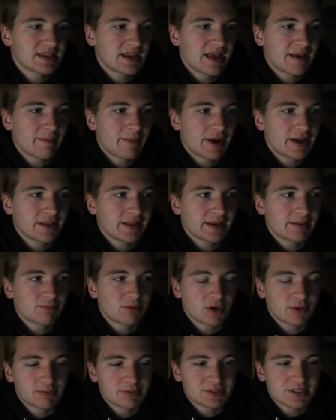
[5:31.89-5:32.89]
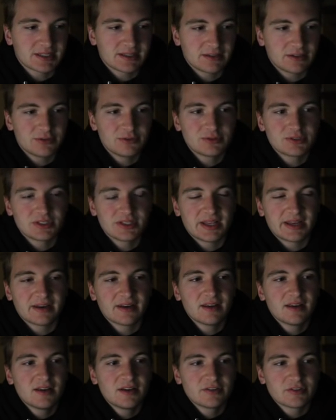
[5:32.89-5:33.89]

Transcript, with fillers: then I might like purposely lose and then